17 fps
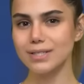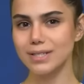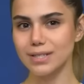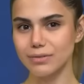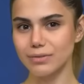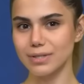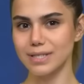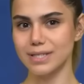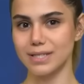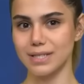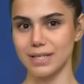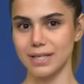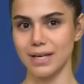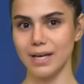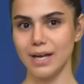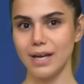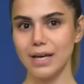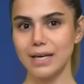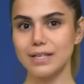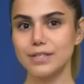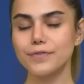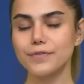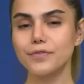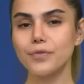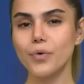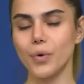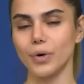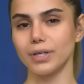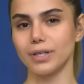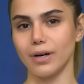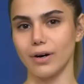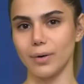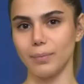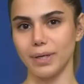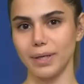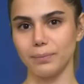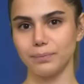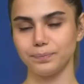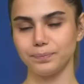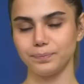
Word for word: secrecy is for the army.